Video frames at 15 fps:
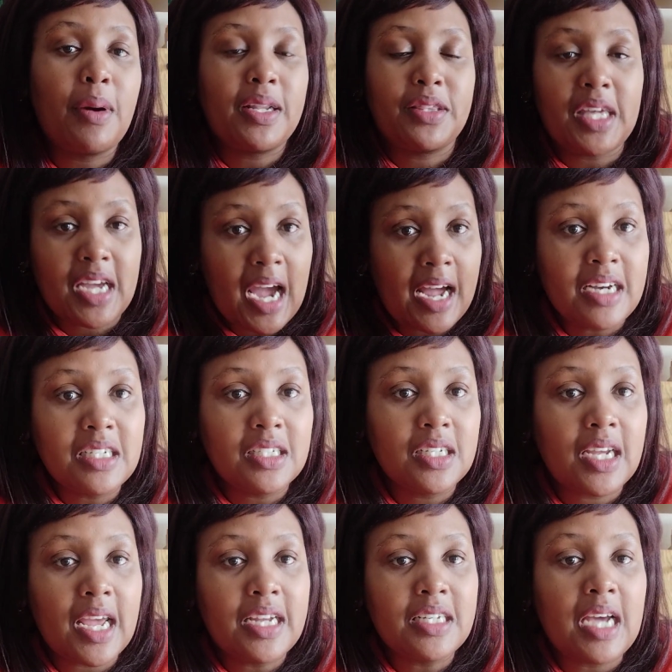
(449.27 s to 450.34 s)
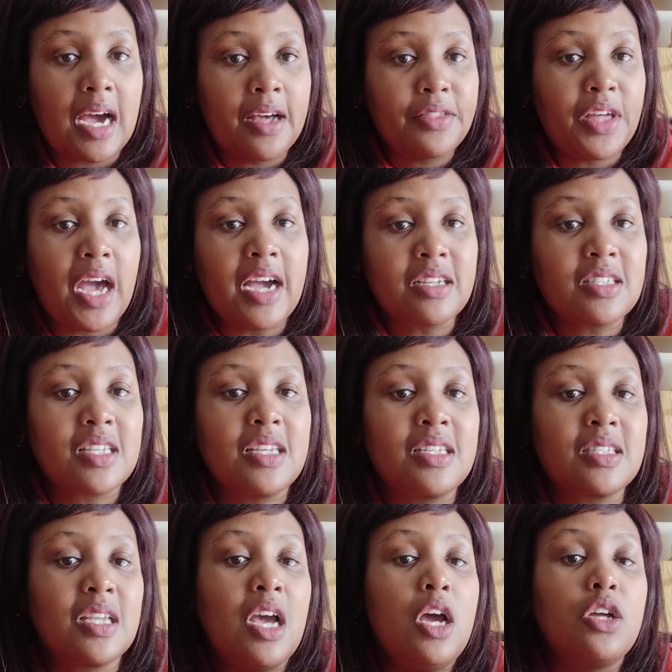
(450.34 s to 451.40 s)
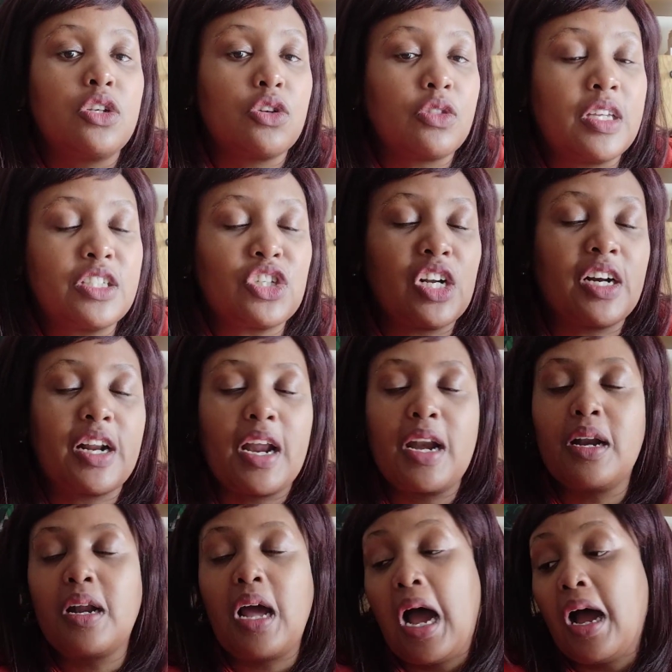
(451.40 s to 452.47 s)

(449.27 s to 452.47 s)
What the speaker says: but they can't get the access to the children.